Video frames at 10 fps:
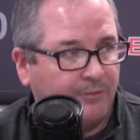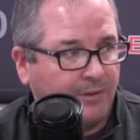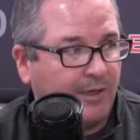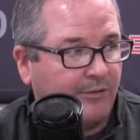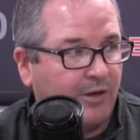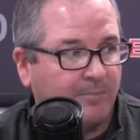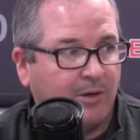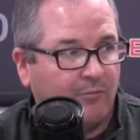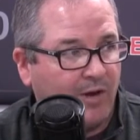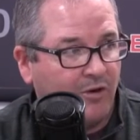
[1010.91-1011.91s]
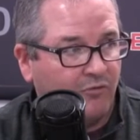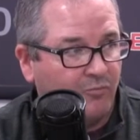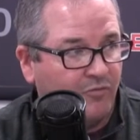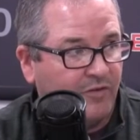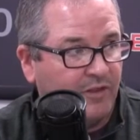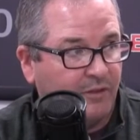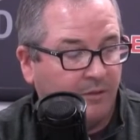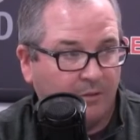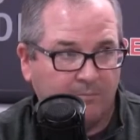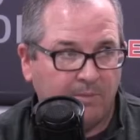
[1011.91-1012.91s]
was a lot of talk about Raiders moving and
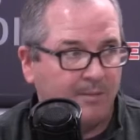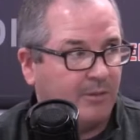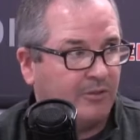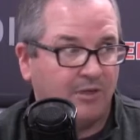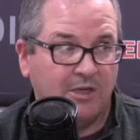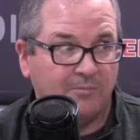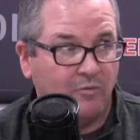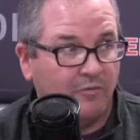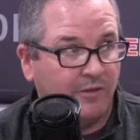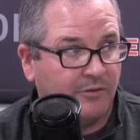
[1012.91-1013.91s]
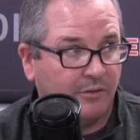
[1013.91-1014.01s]
maybe the Saints moving.